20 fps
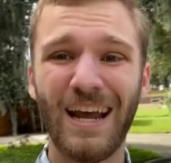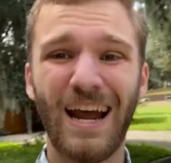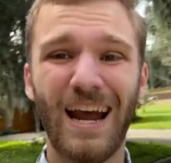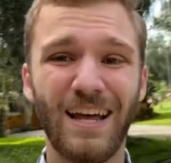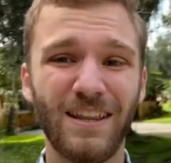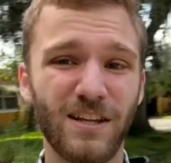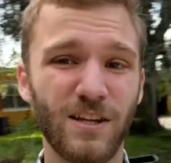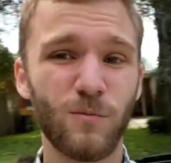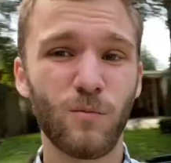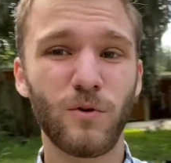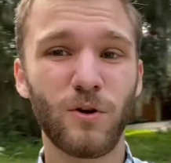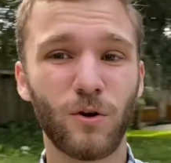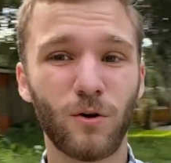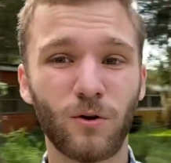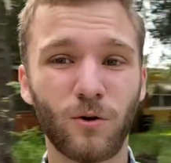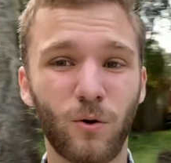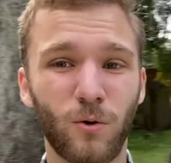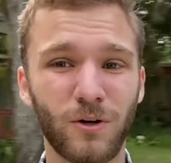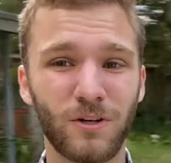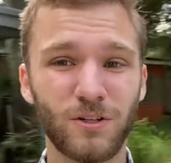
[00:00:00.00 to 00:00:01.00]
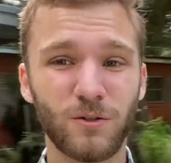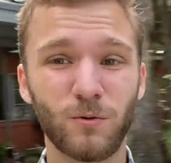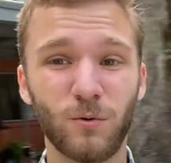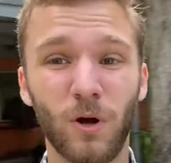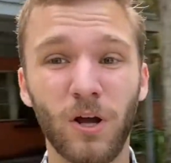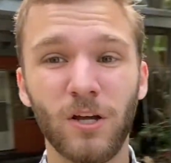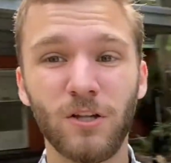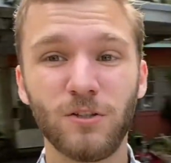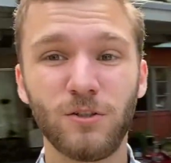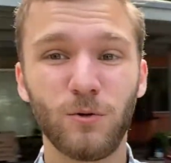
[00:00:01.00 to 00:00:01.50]
And then we are going to
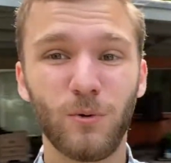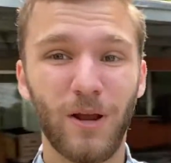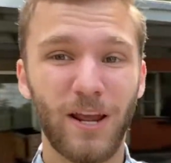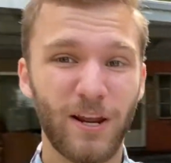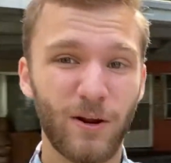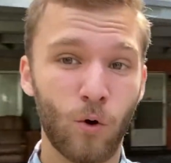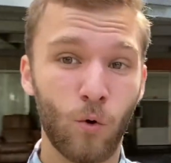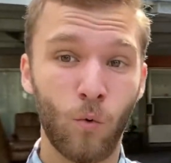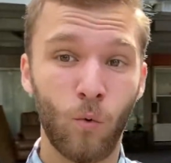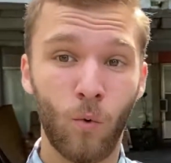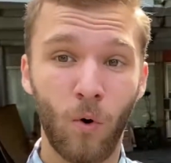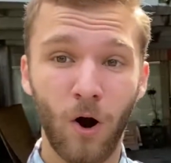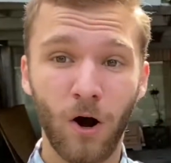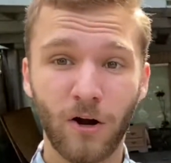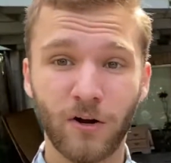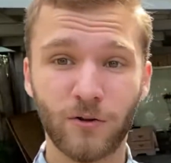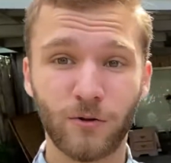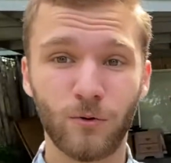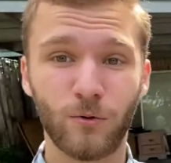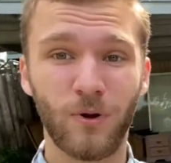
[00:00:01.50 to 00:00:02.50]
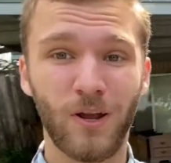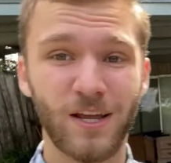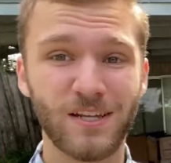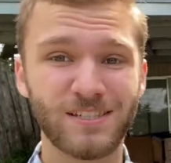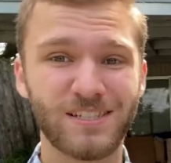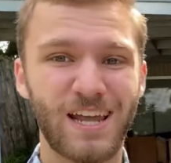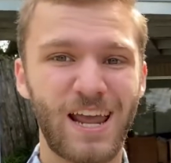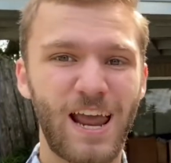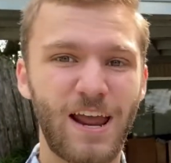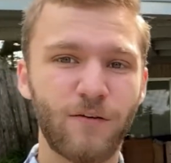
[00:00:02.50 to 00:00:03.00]
do a walkthrough as
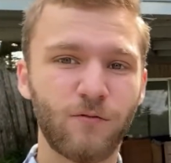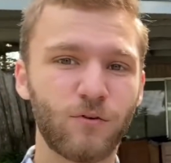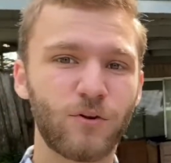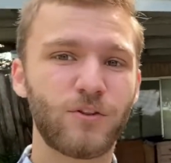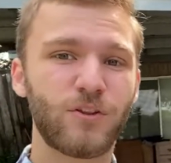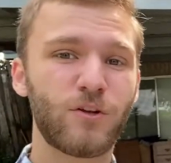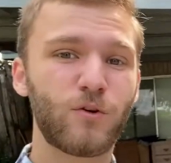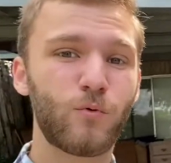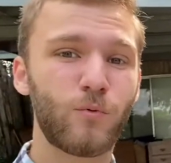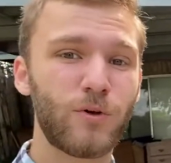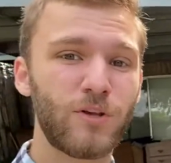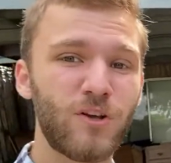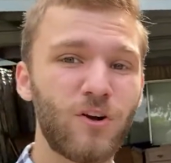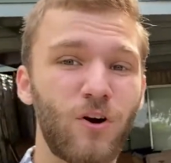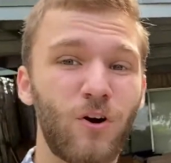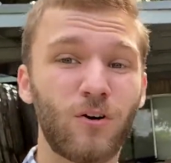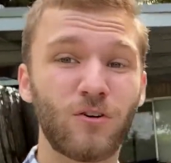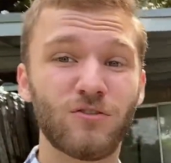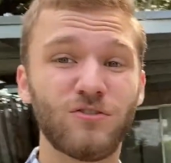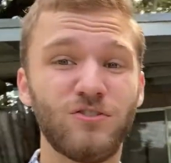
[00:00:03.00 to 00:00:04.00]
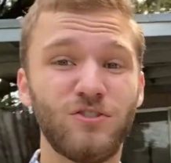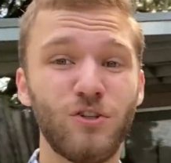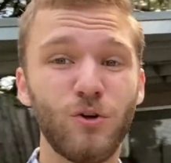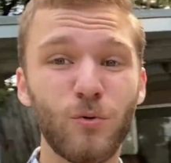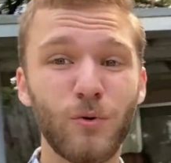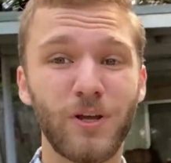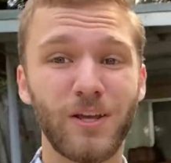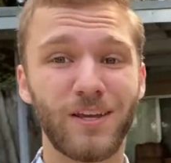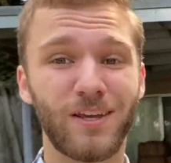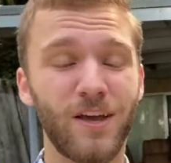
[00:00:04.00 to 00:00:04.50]
to everything we are
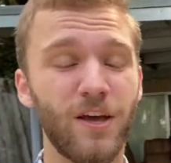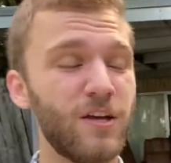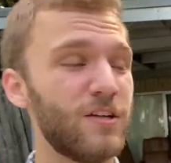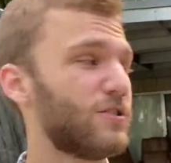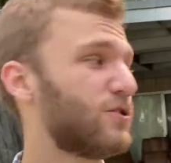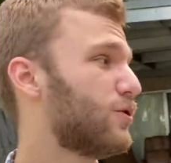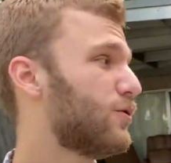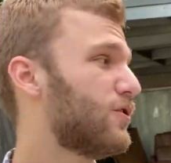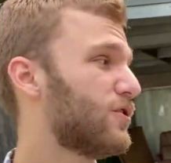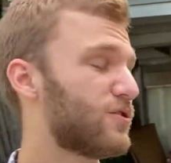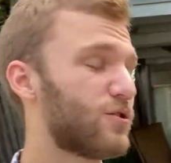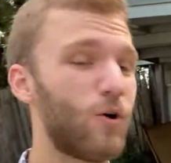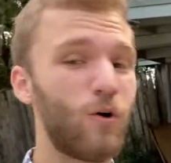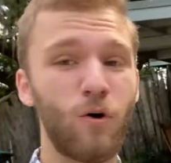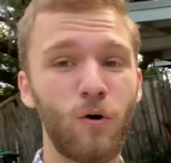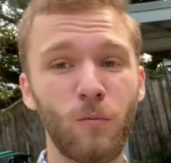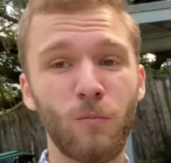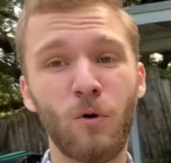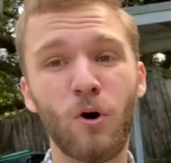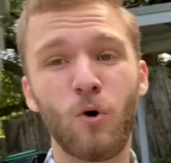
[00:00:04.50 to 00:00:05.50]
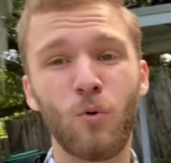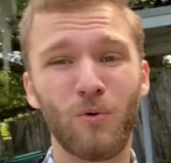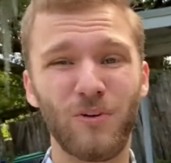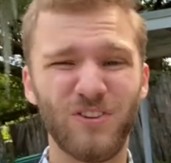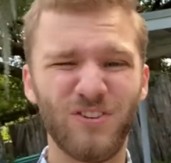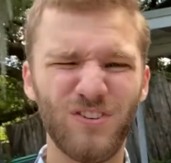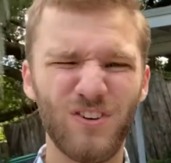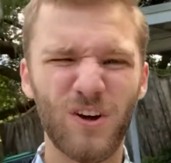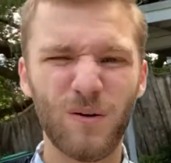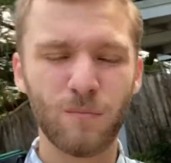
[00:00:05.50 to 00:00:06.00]
doing to this home with
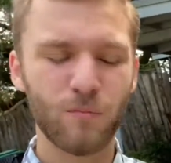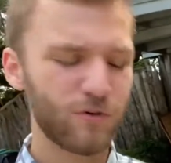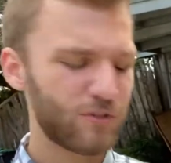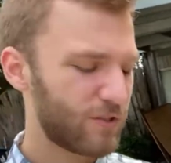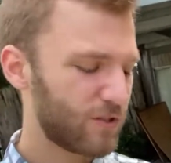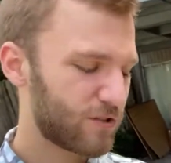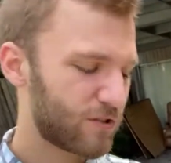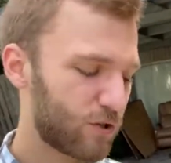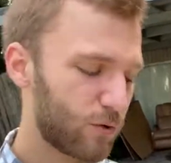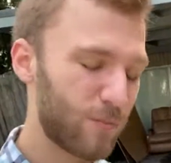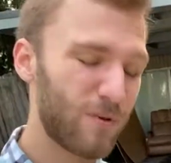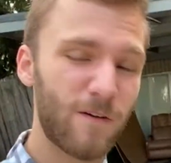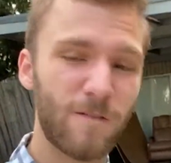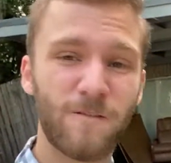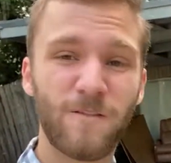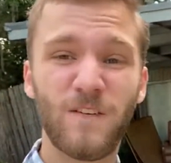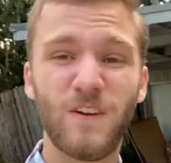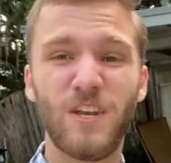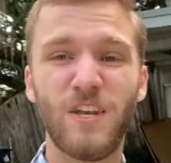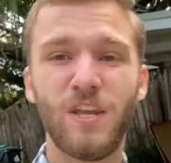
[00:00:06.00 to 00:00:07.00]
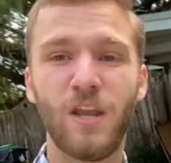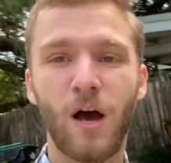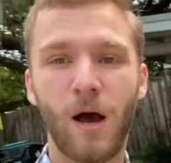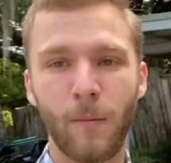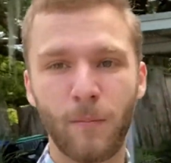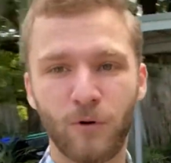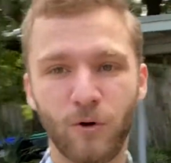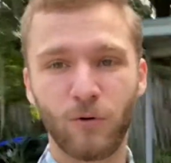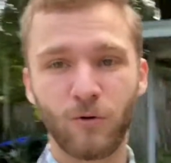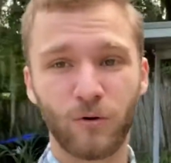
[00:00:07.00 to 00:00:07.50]
numbers. This is gonna be a
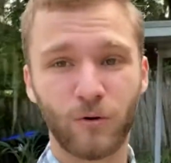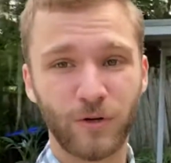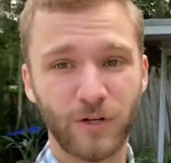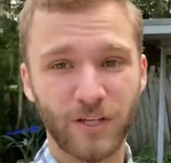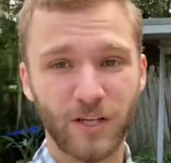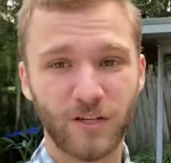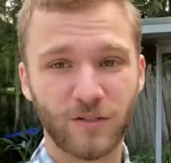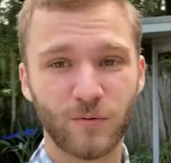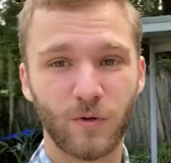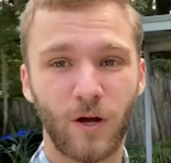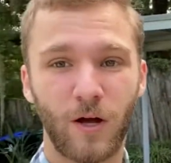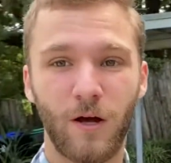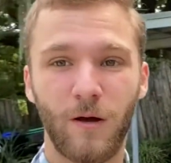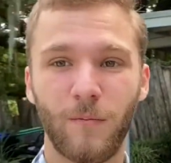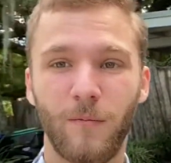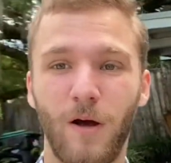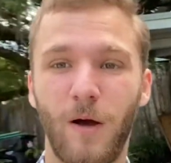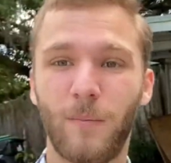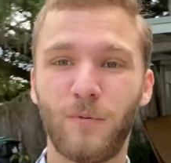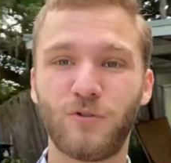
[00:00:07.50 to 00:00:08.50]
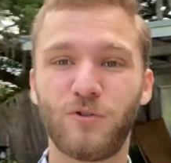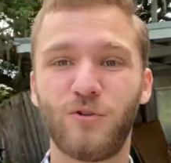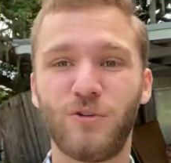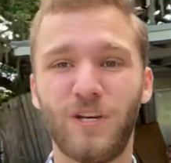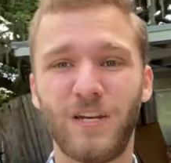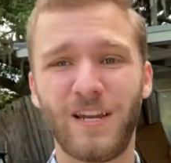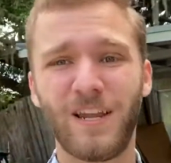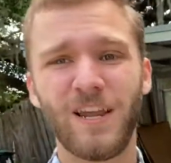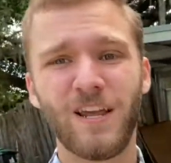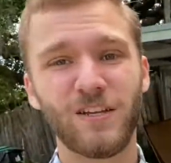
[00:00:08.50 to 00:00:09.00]
phenomenal learning um,
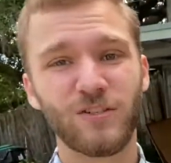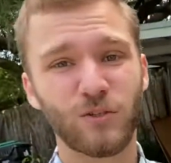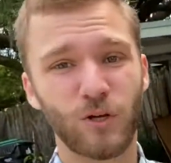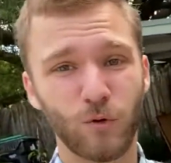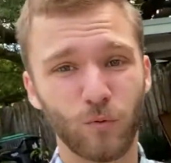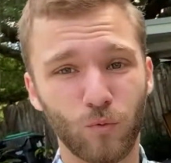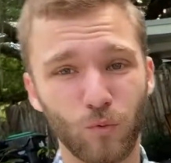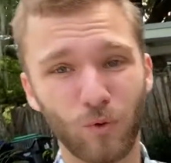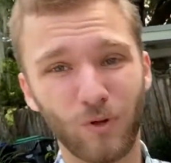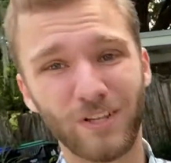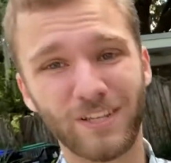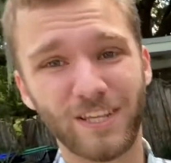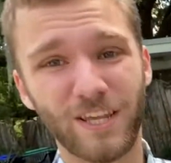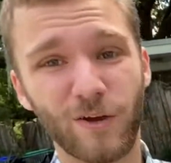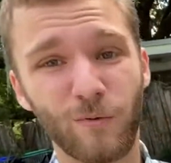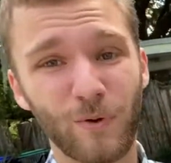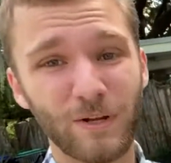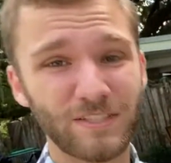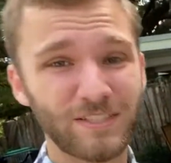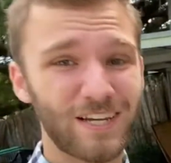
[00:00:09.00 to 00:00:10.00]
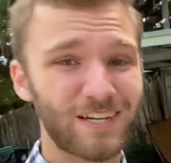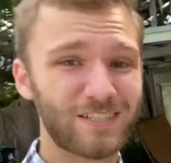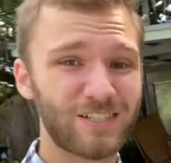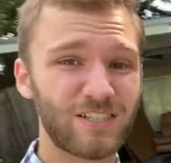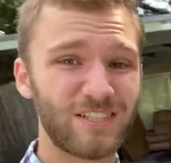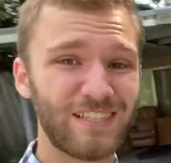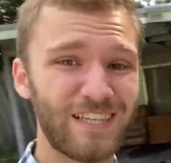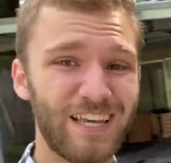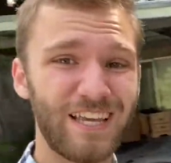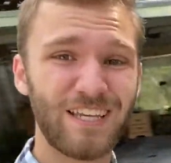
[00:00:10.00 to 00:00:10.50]
opportunity. So I really can't wait to actually
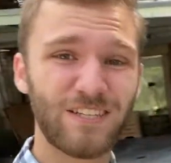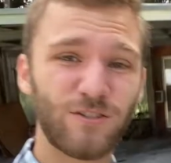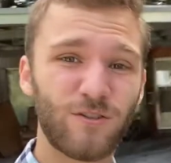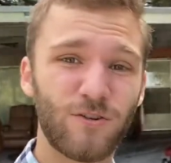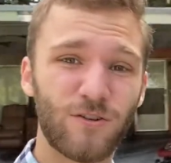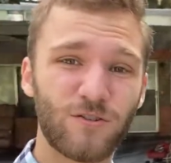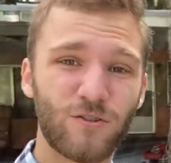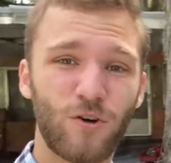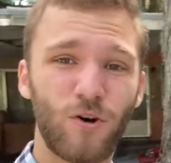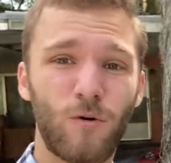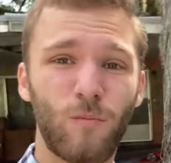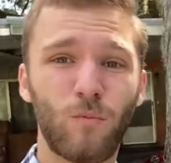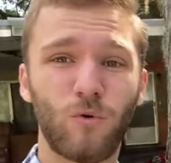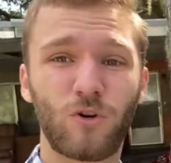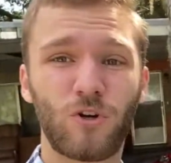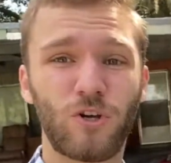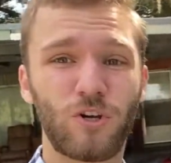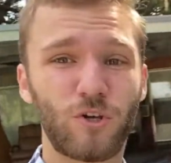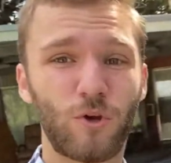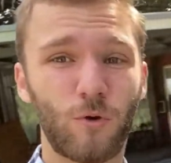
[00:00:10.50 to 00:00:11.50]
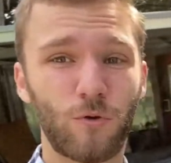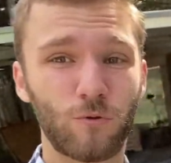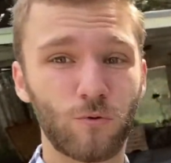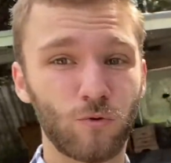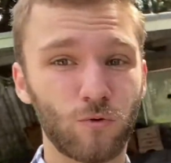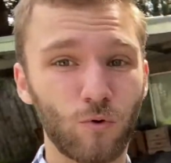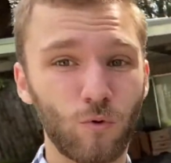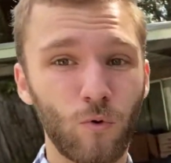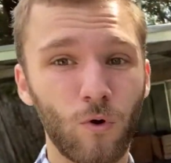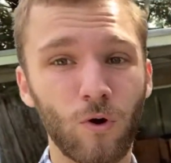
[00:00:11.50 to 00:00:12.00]
get into this home. We're gonna go through
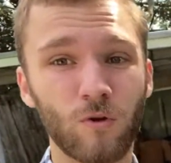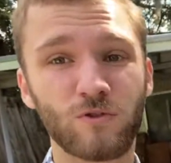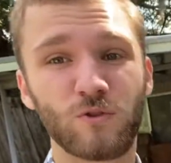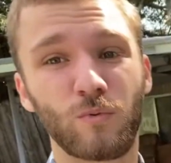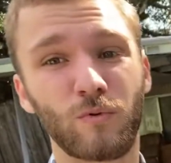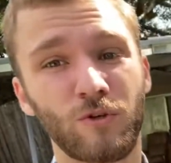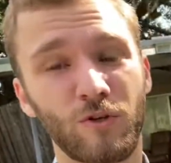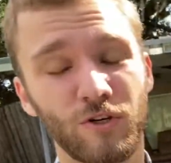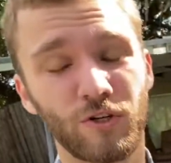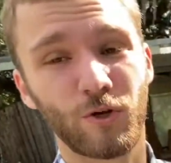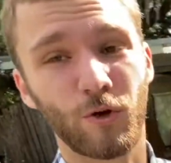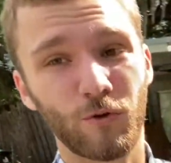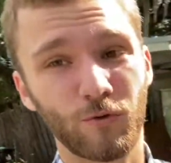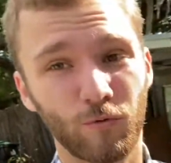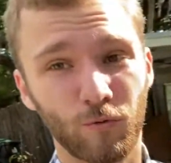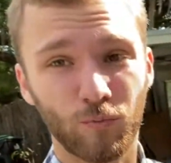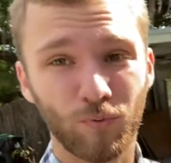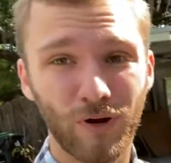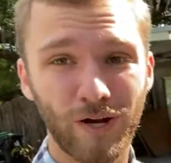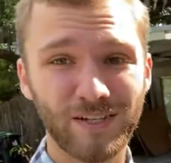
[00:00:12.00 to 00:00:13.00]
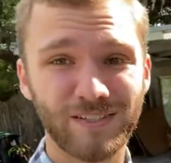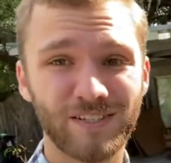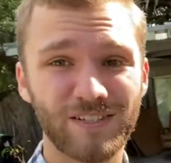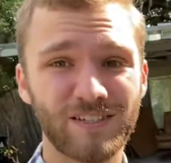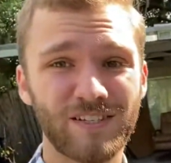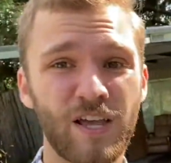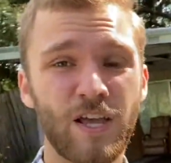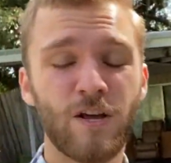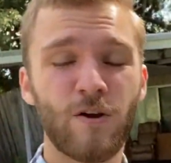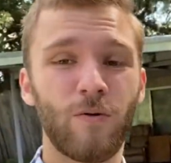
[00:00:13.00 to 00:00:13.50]
quotes, we're gonna go through prices.